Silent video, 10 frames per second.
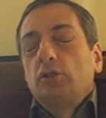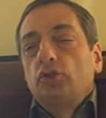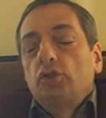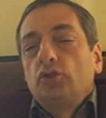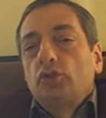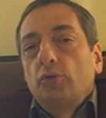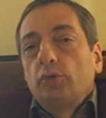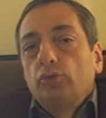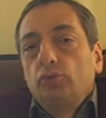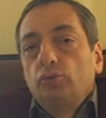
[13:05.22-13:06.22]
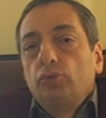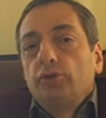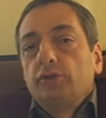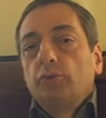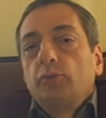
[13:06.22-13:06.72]
exchange our
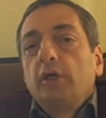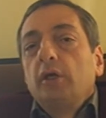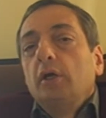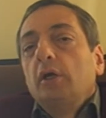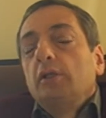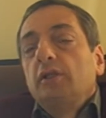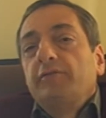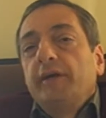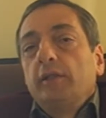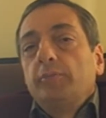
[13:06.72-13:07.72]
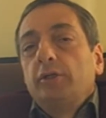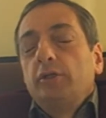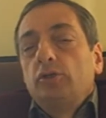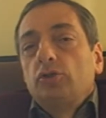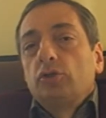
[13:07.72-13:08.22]
tools that we develop in
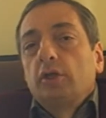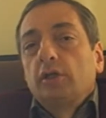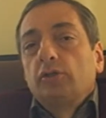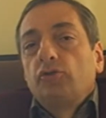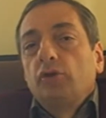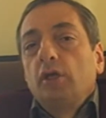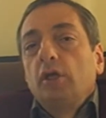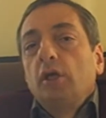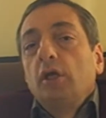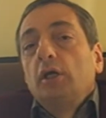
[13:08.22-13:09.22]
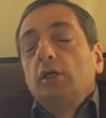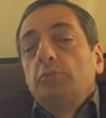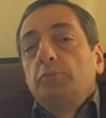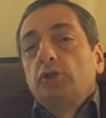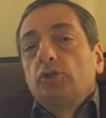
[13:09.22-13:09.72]
each country.
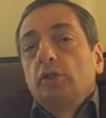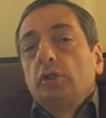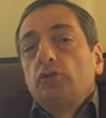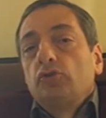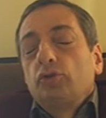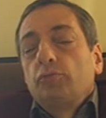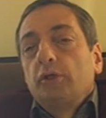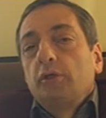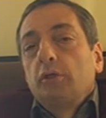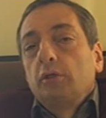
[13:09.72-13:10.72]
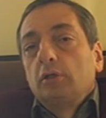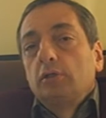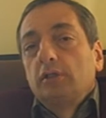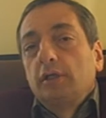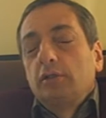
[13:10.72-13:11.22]
Especially German
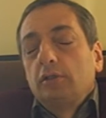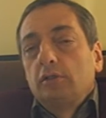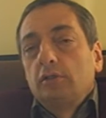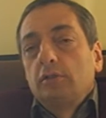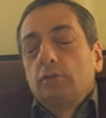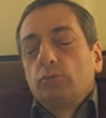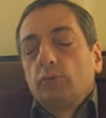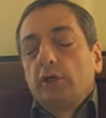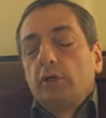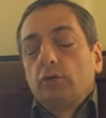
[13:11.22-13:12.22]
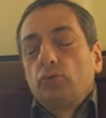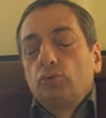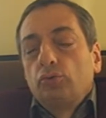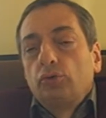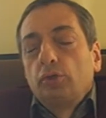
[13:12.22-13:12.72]
scientists were
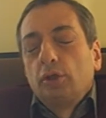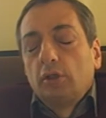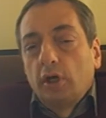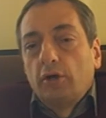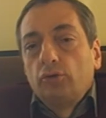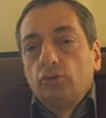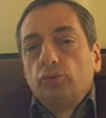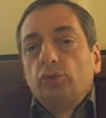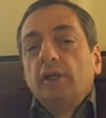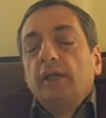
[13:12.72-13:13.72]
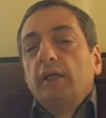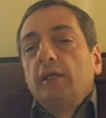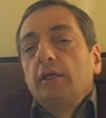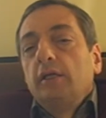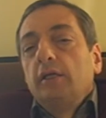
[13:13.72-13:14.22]
good, are good
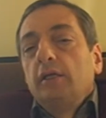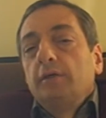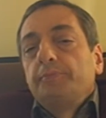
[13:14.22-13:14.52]
in